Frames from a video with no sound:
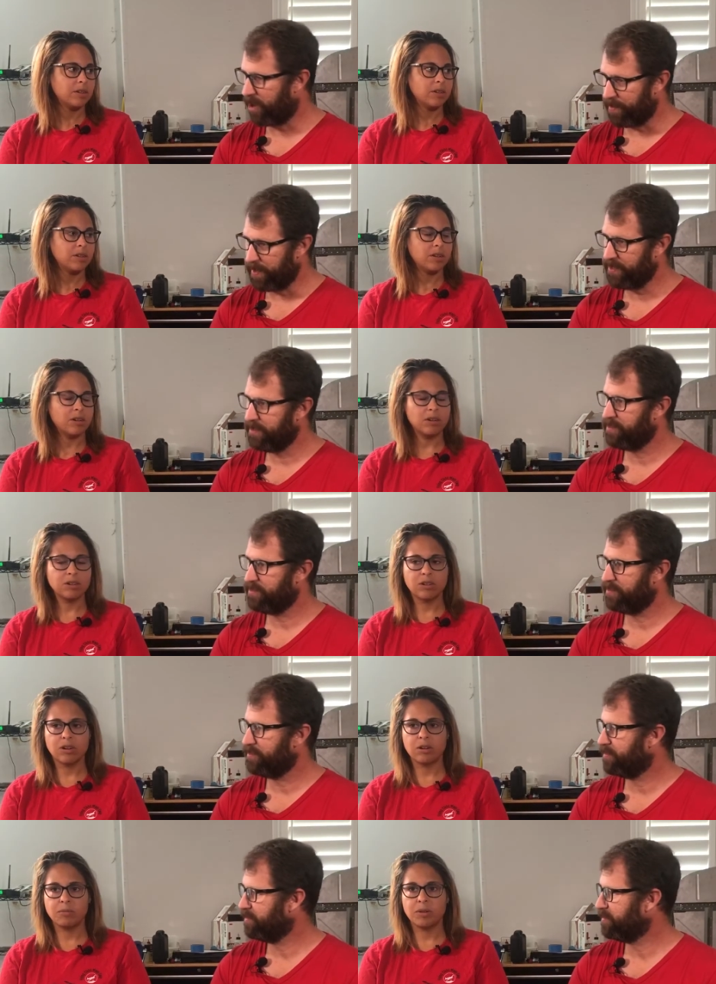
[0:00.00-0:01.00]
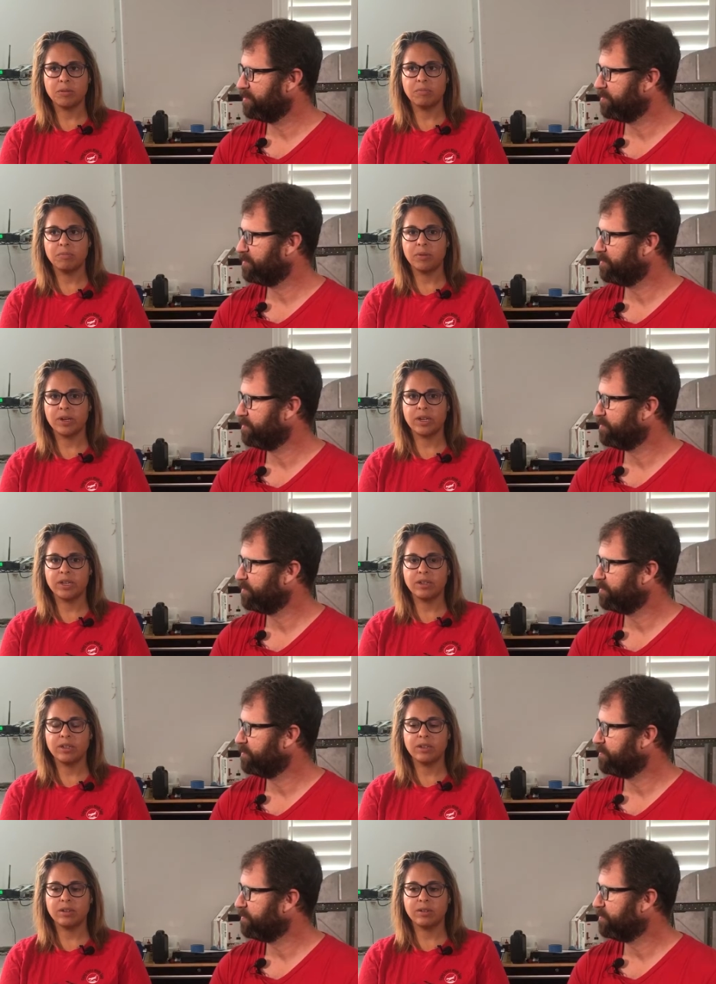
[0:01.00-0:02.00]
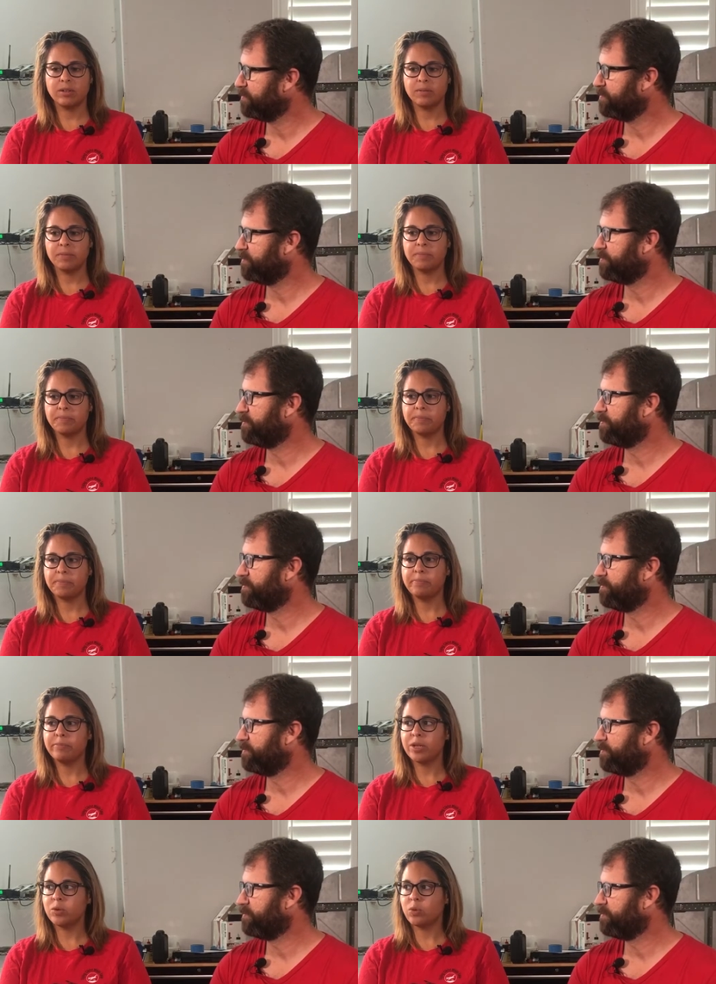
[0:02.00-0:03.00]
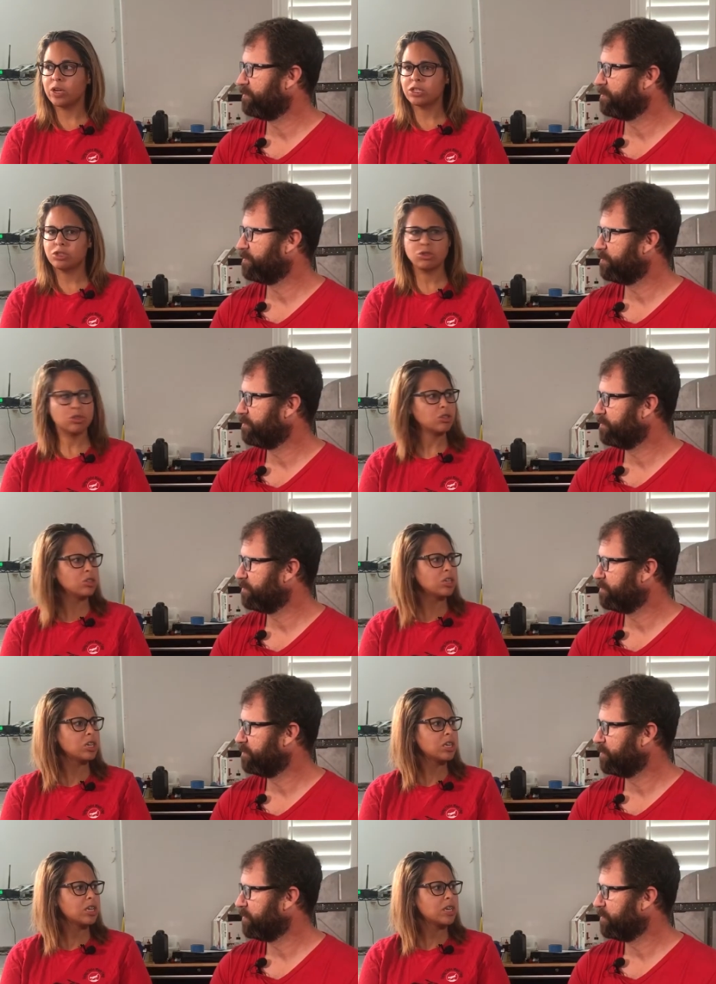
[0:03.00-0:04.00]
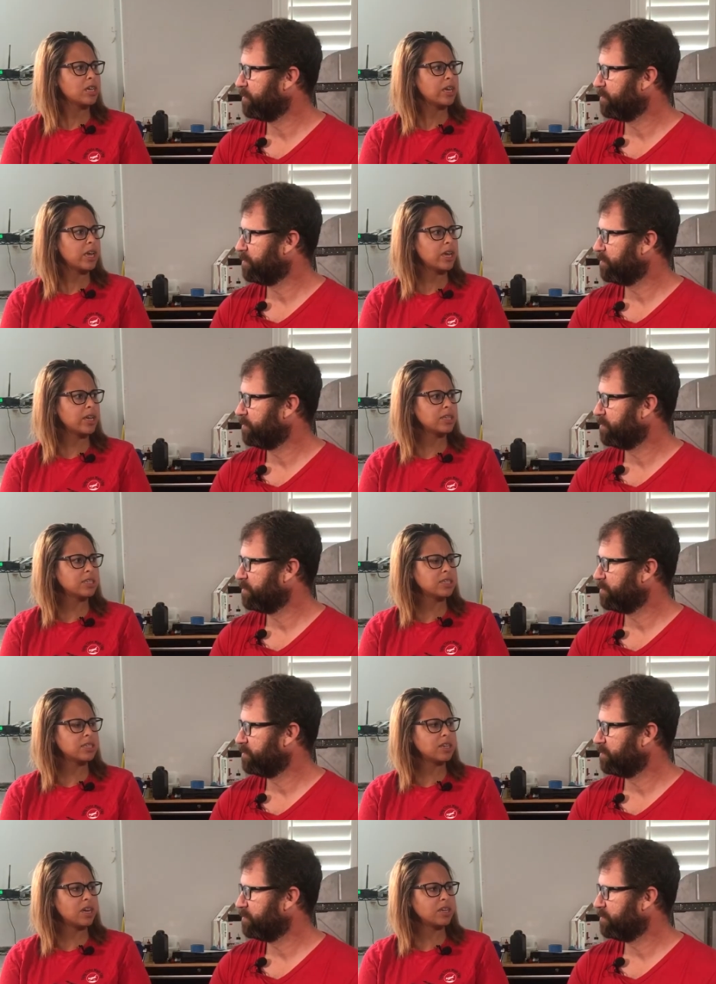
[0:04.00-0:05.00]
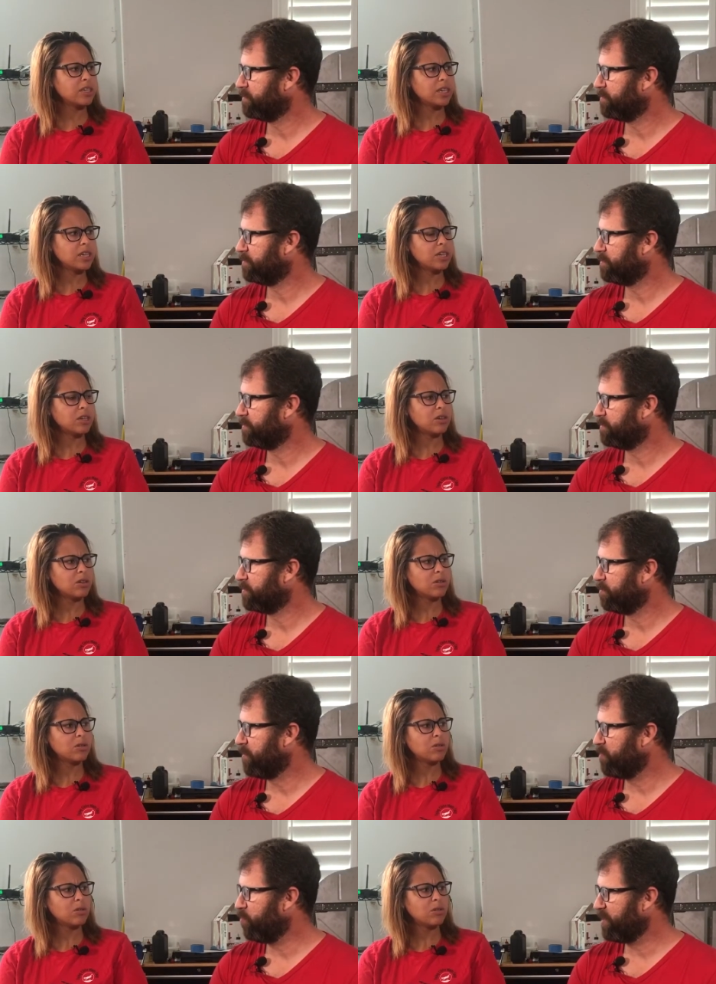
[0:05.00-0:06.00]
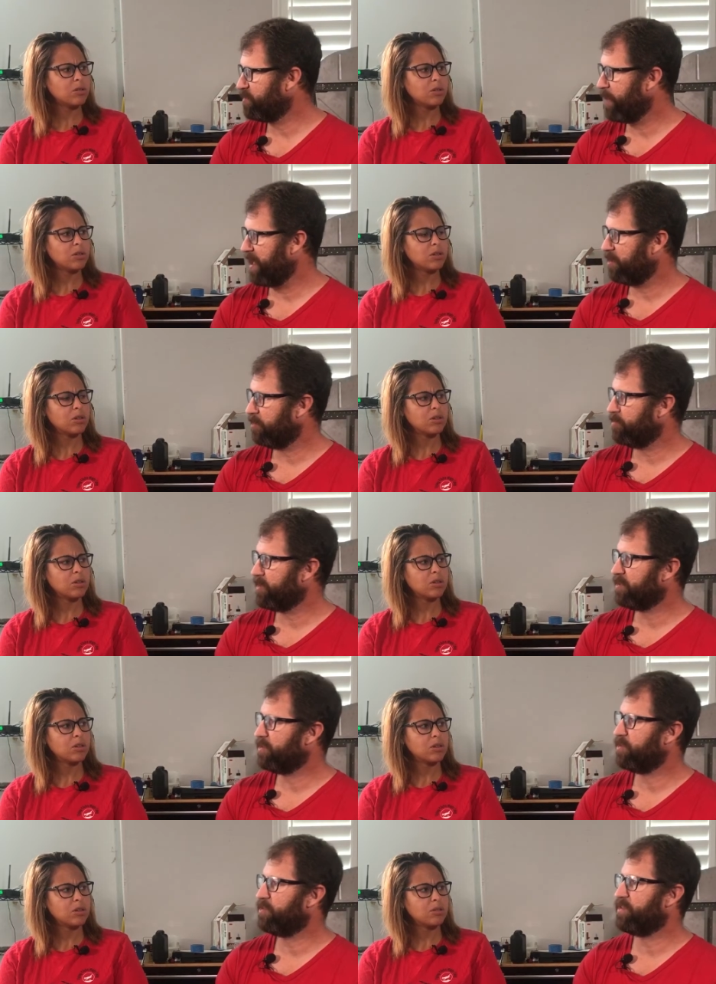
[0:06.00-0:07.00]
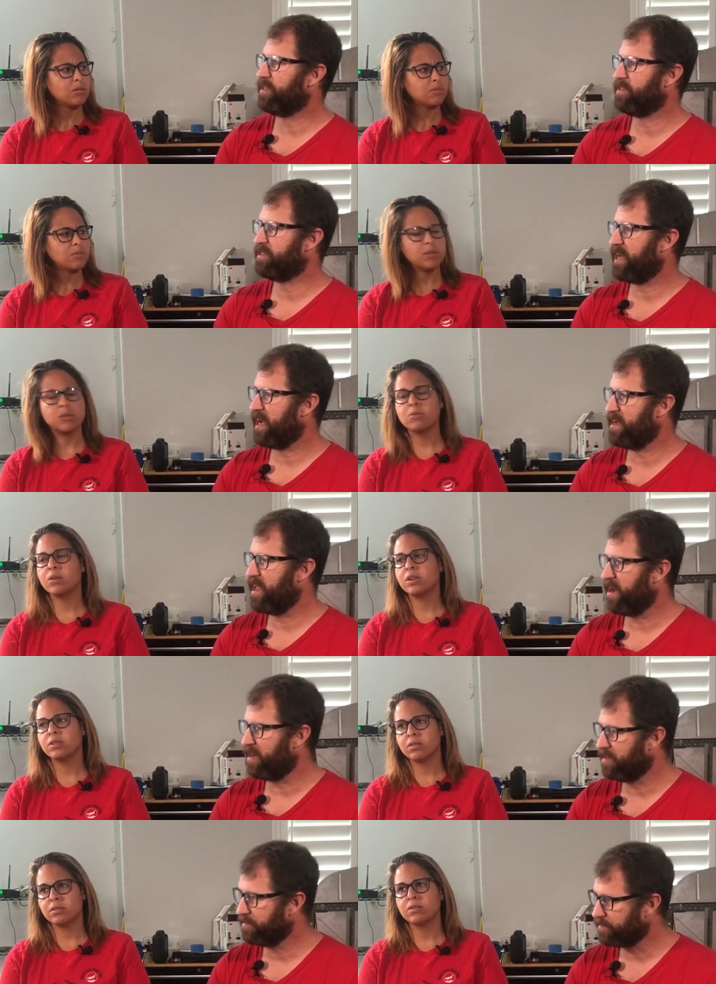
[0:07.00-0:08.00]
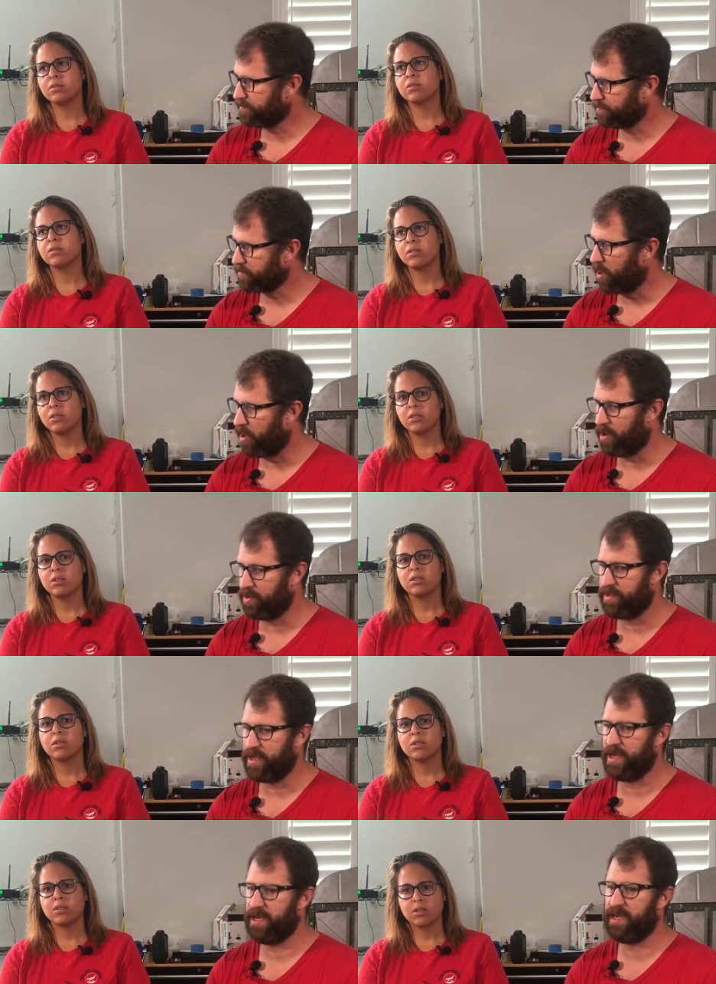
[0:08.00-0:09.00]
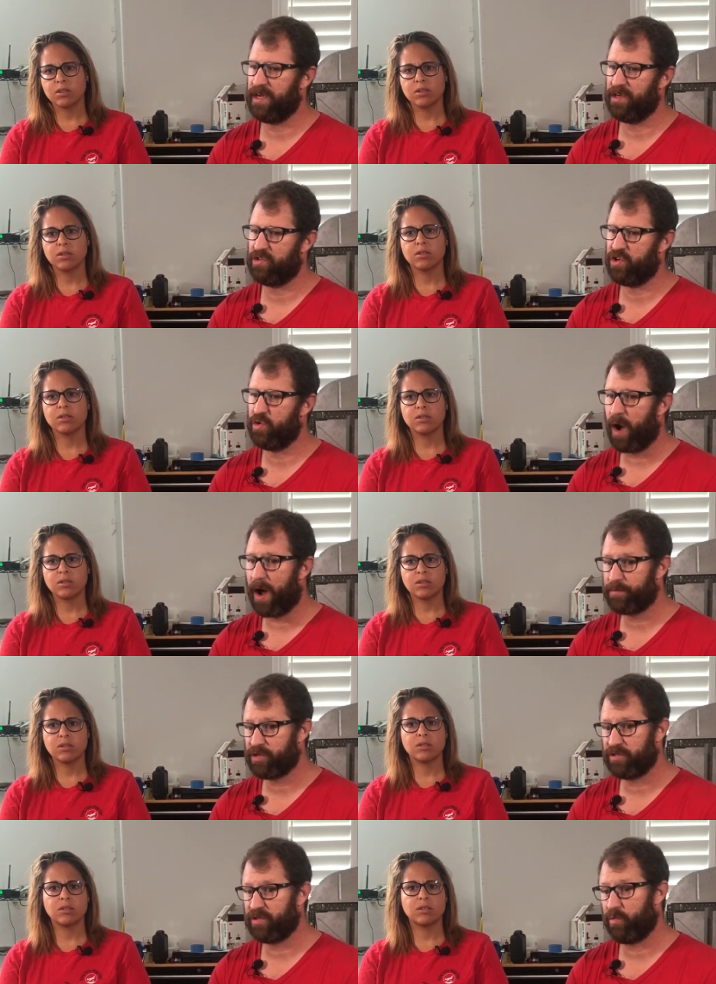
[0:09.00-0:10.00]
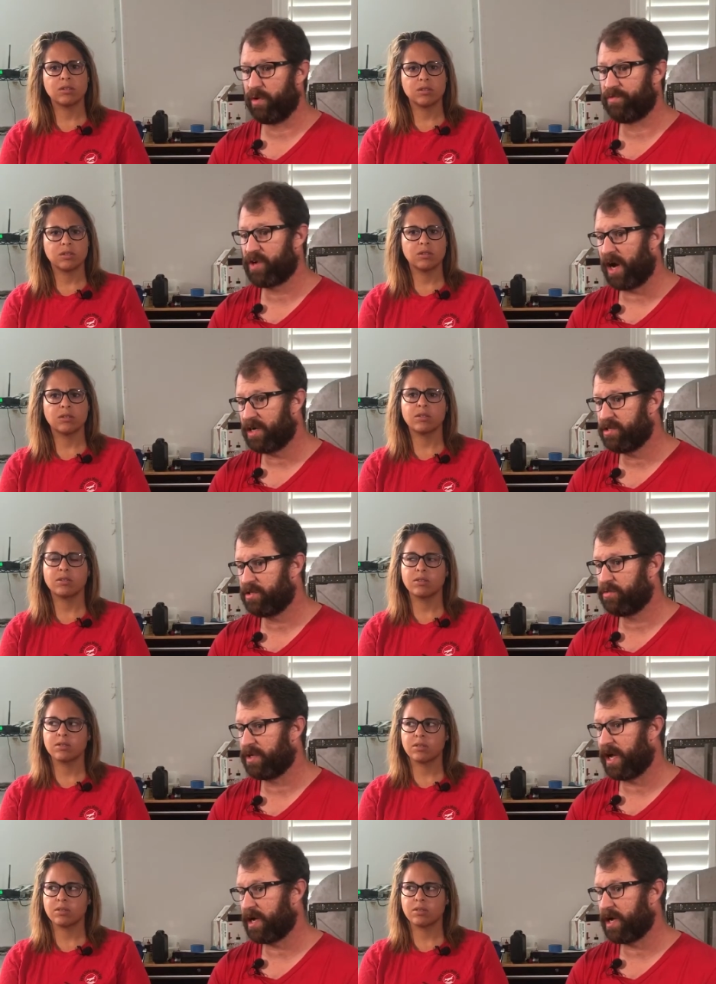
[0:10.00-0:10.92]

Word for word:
Speaker 1: Garmin. All Garmin, but um, Midwestern and Stein Air.
Speaker 2: Midwest panel builders and Stein Midwest. Air are the two options that we've talked to and